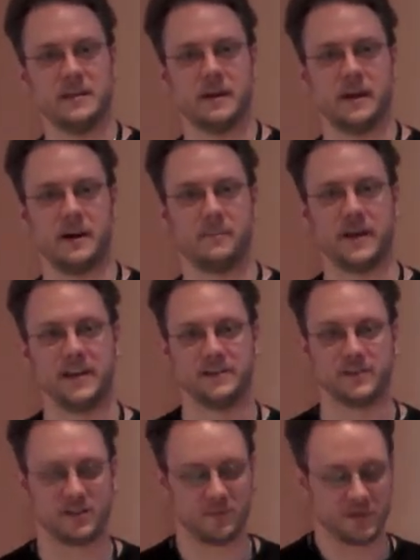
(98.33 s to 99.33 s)
And
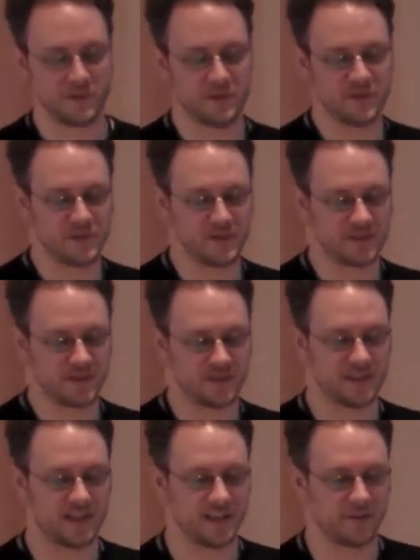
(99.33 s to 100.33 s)
computers
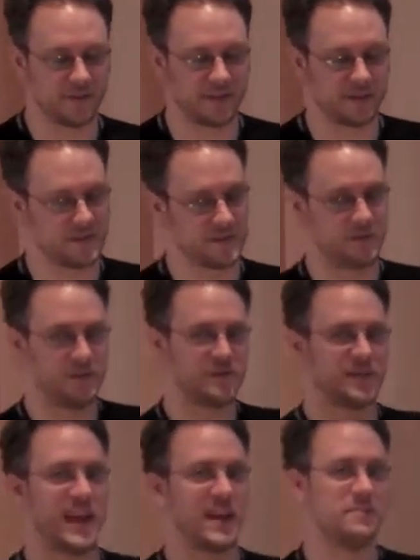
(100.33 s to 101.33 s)
without souls
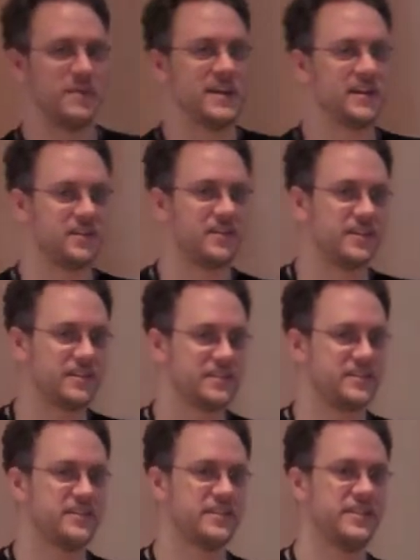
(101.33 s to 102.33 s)
can make
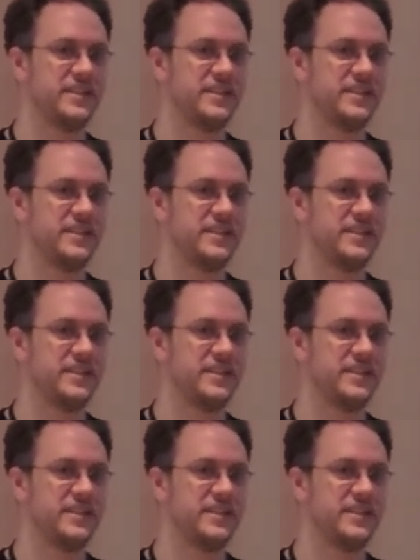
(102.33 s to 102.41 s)
art,